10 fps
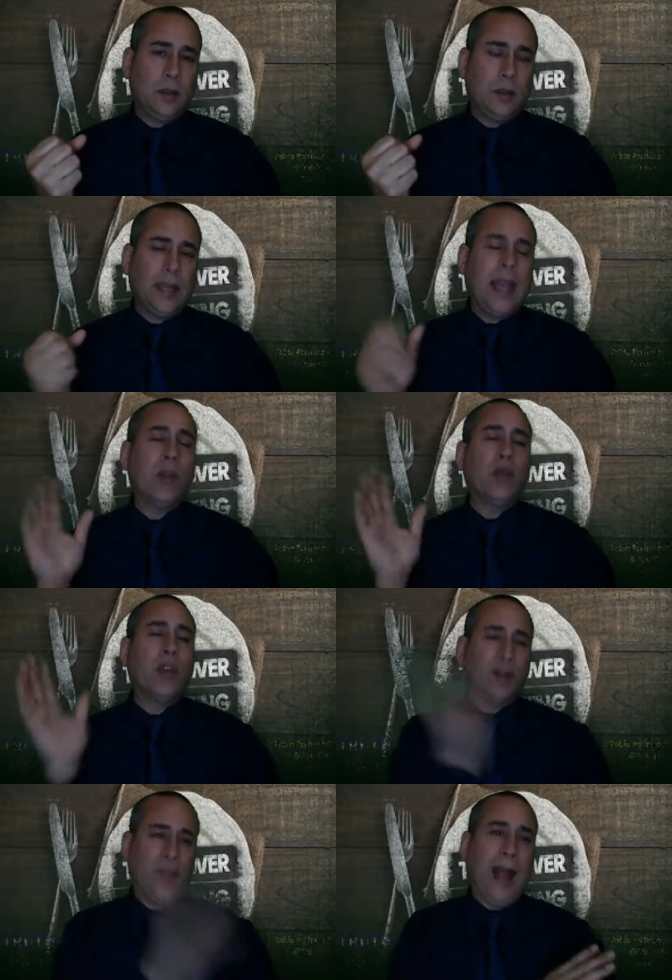getting
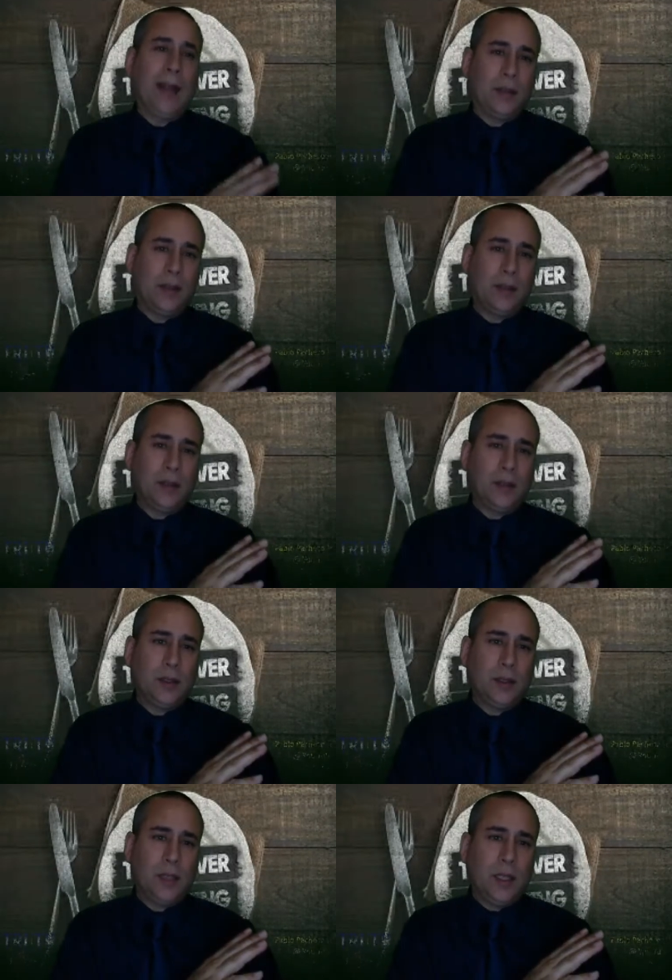rid of that.
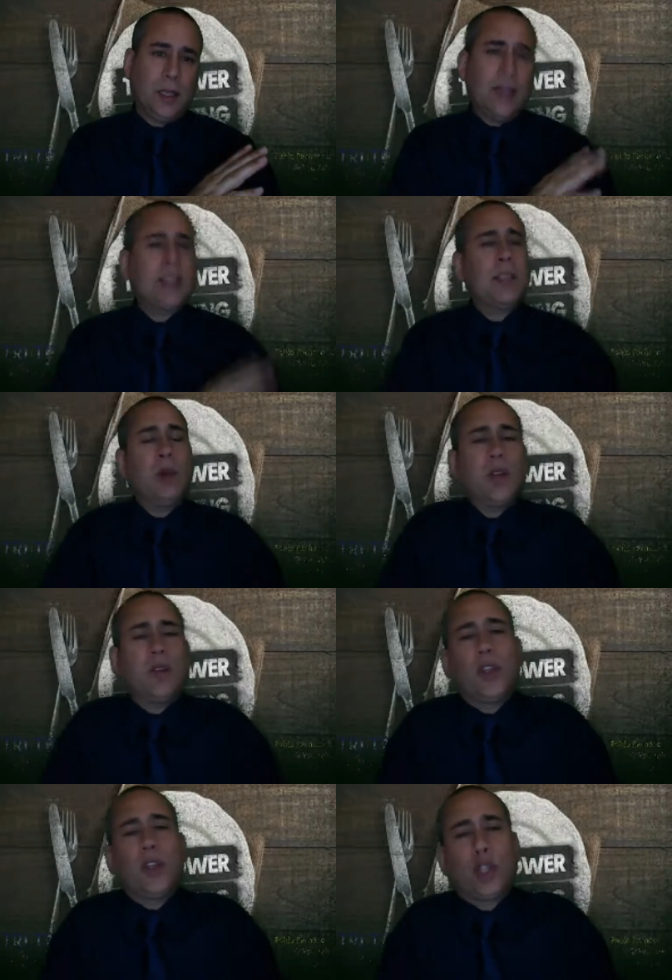Testimonies
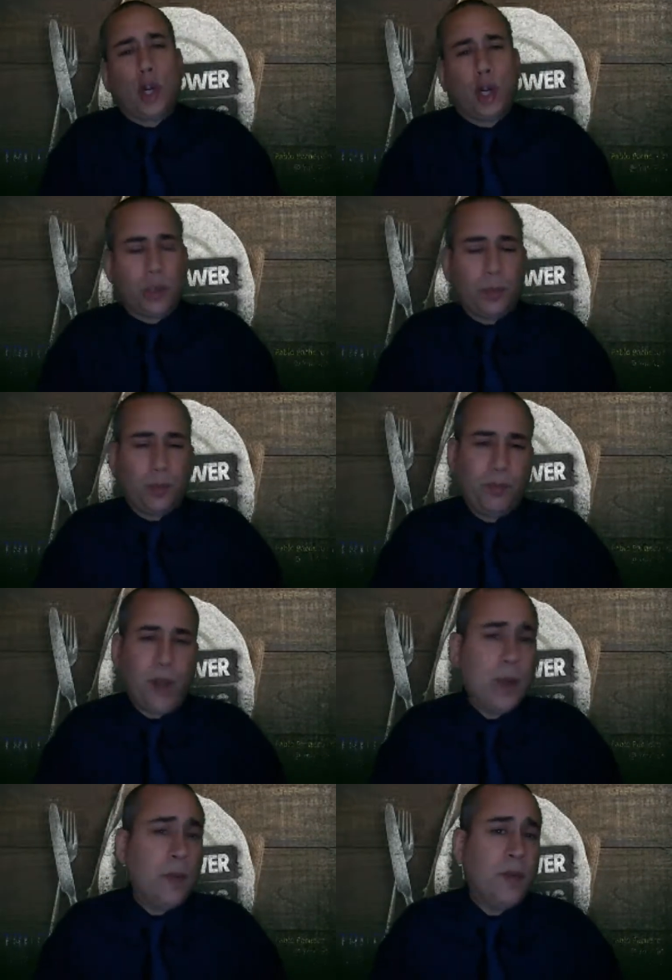for the Church,
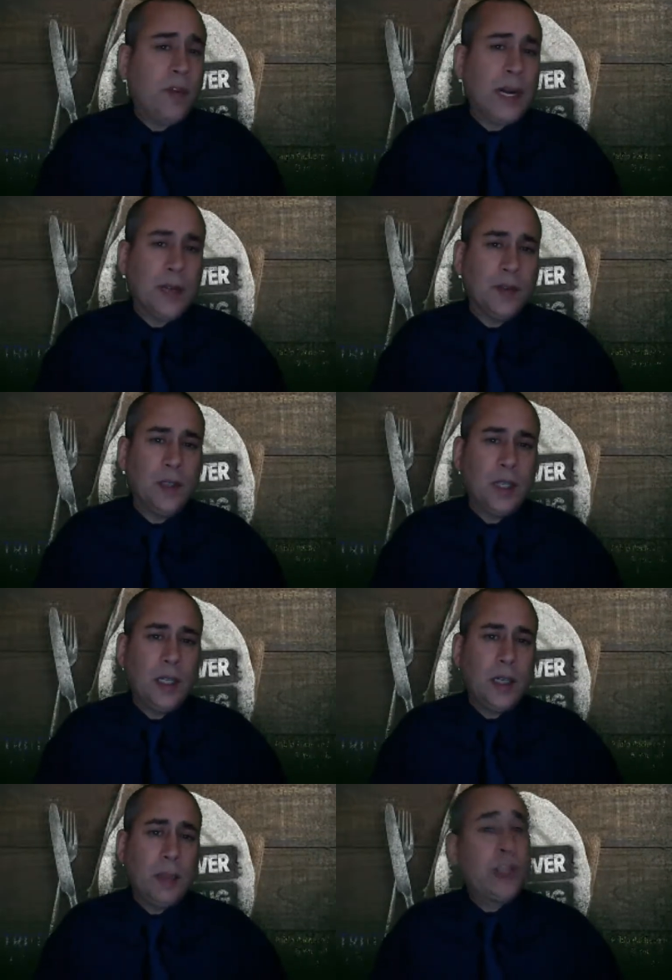Volume 5,
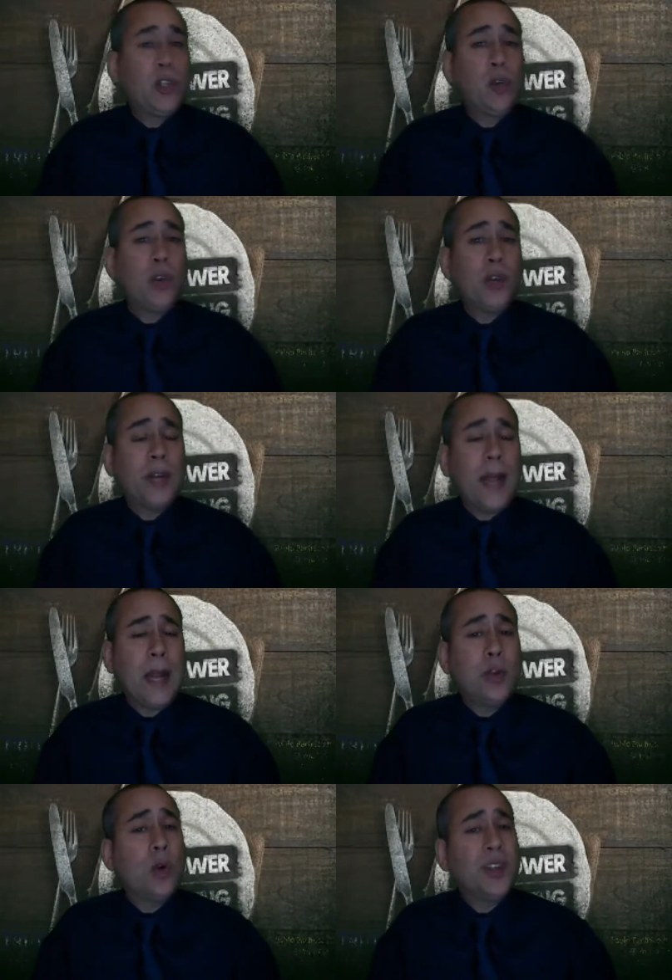page
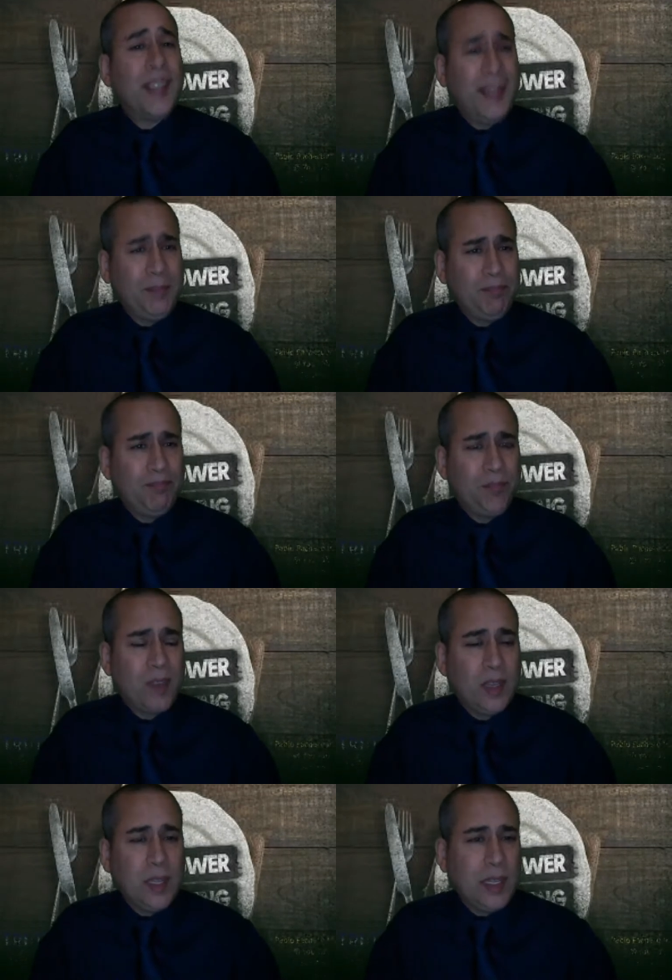209 210,
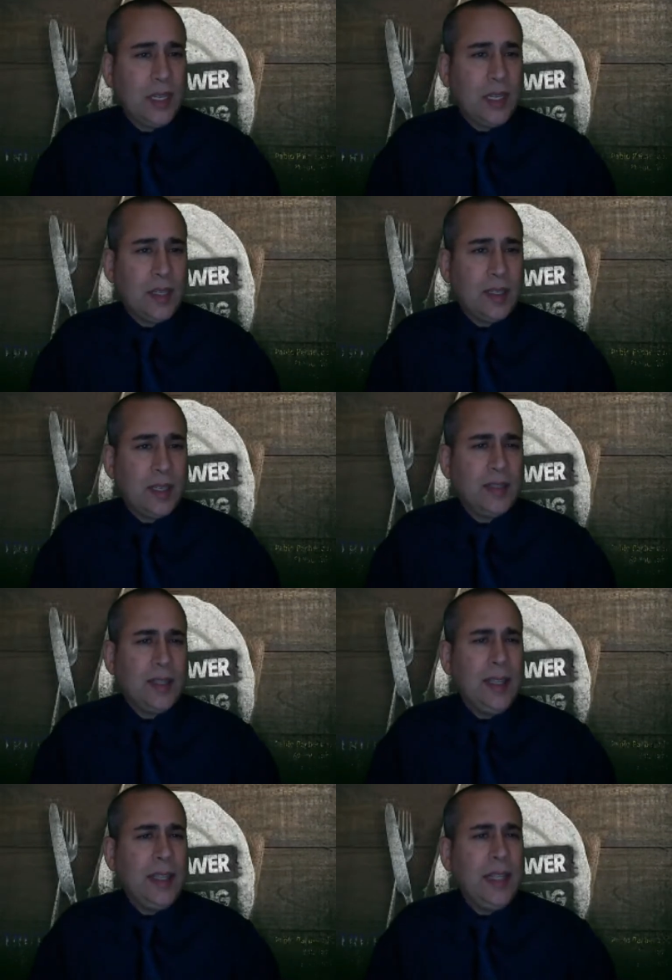says
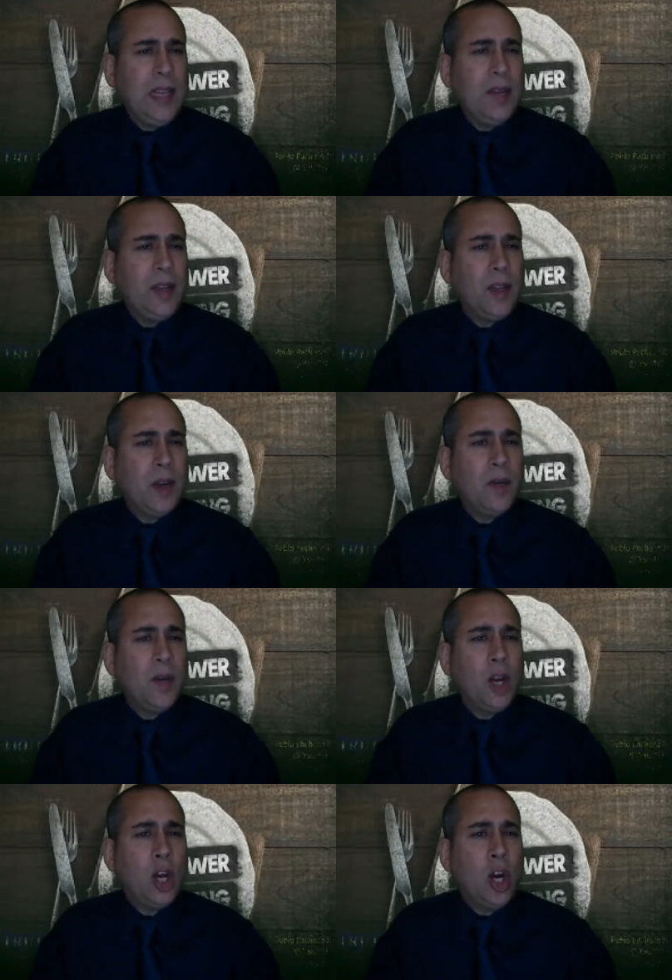the leaven of
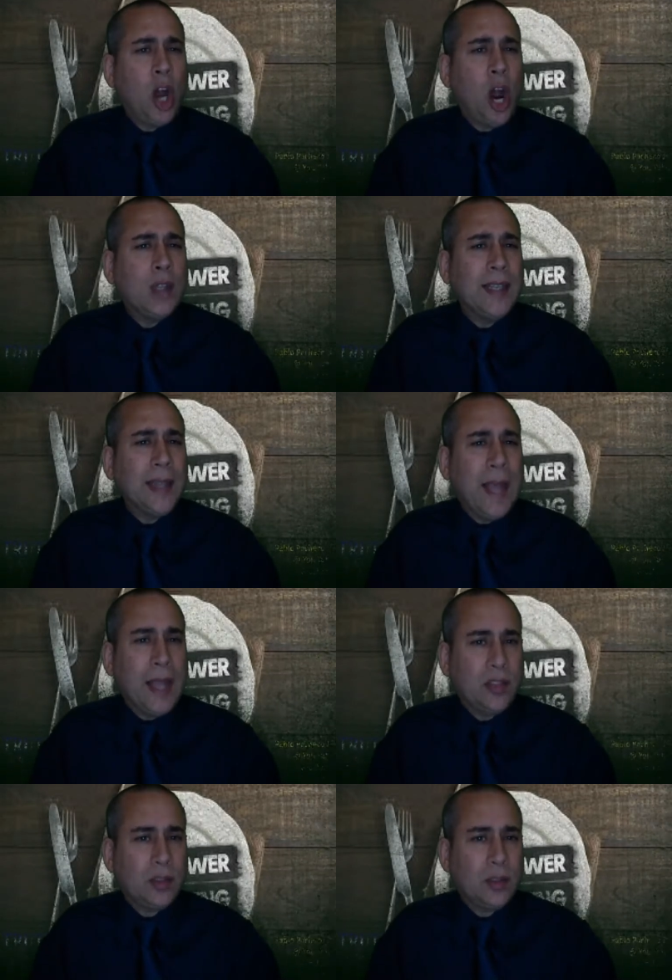
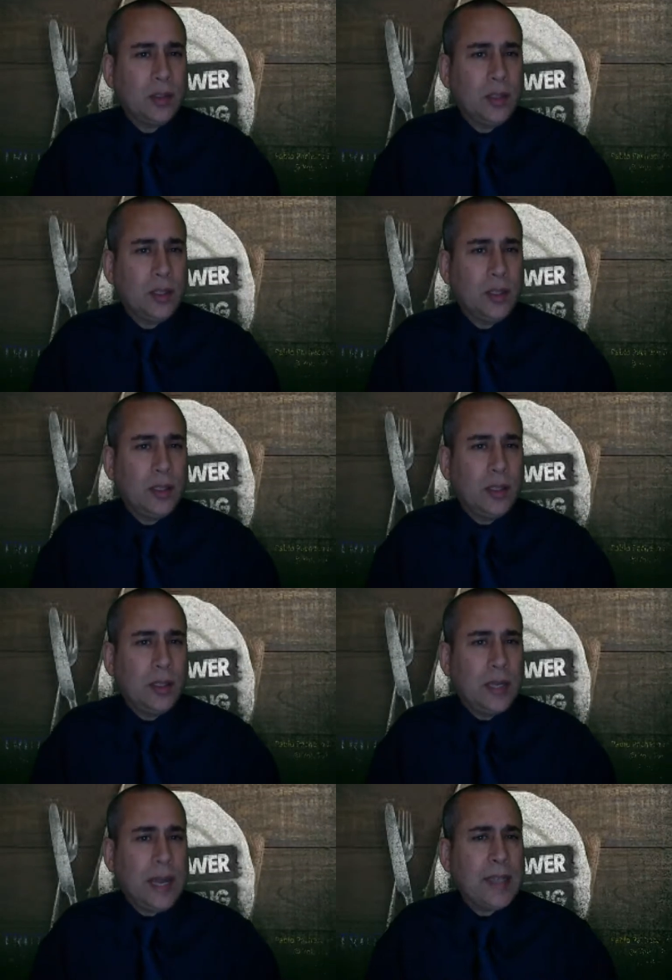godliness
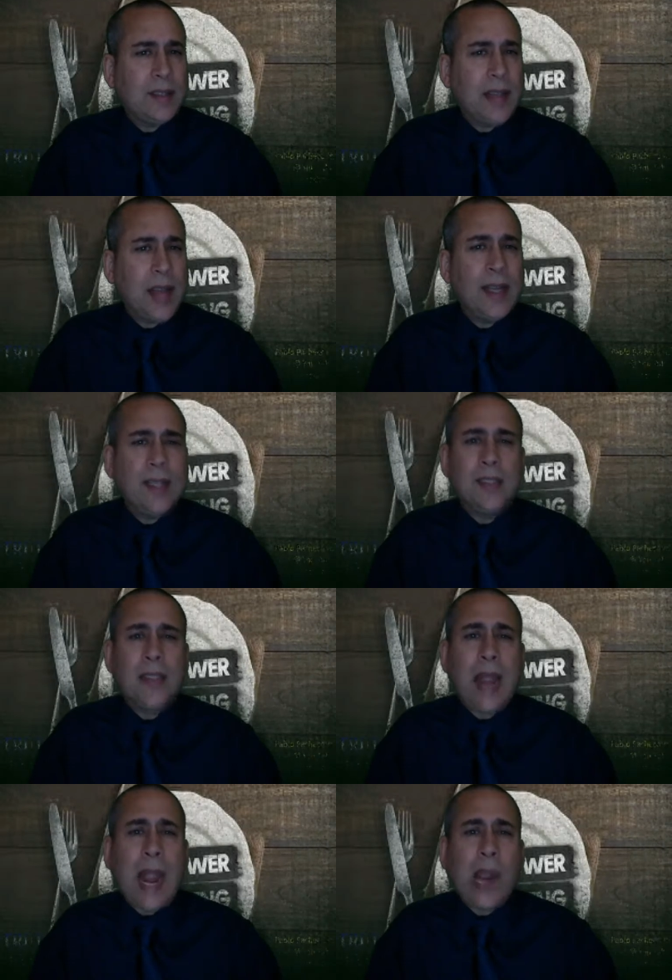has not
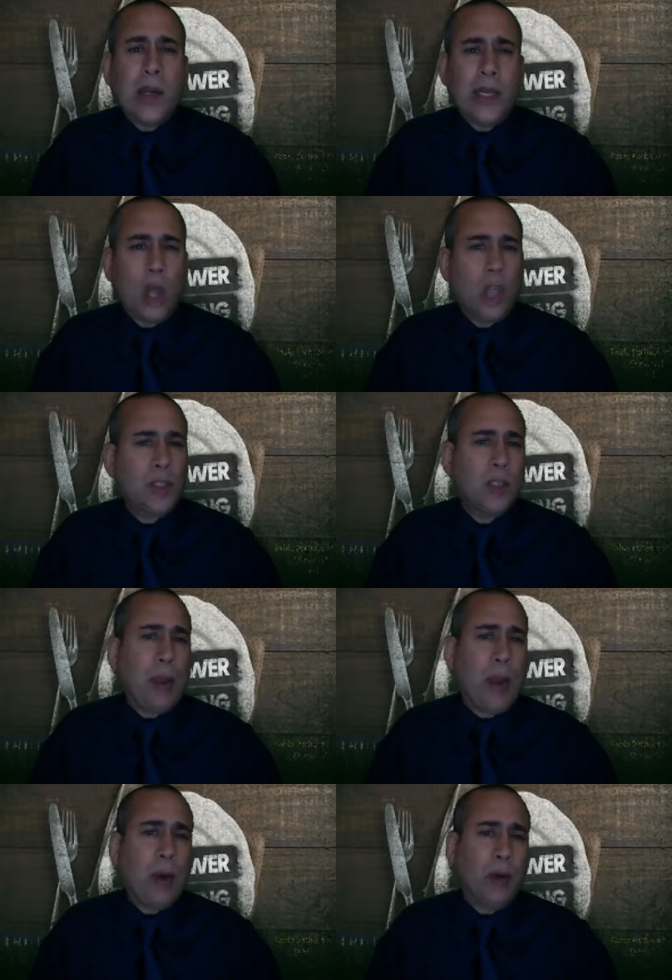entirely lost its
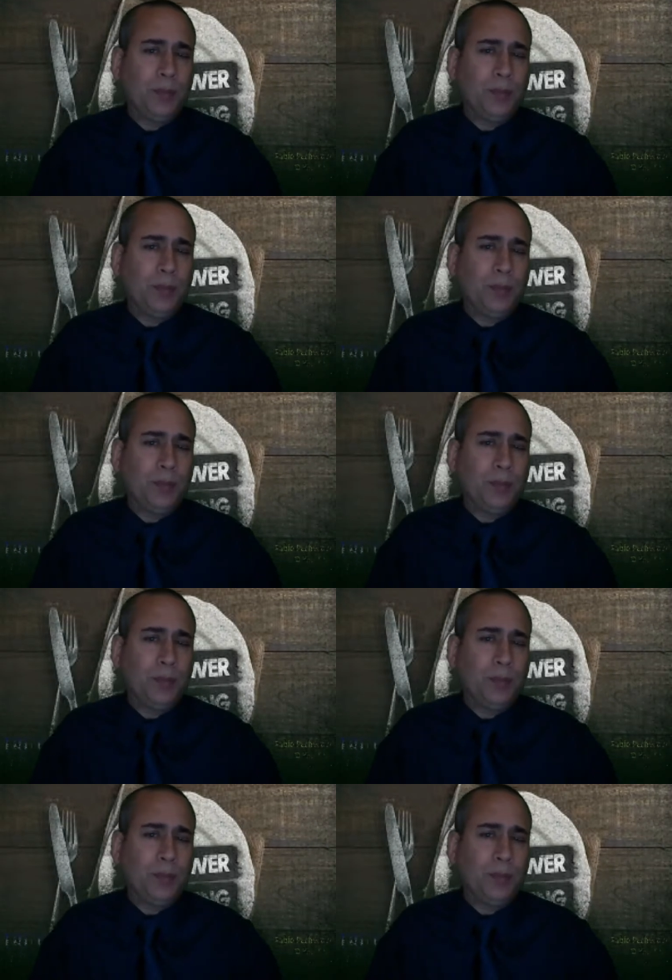power.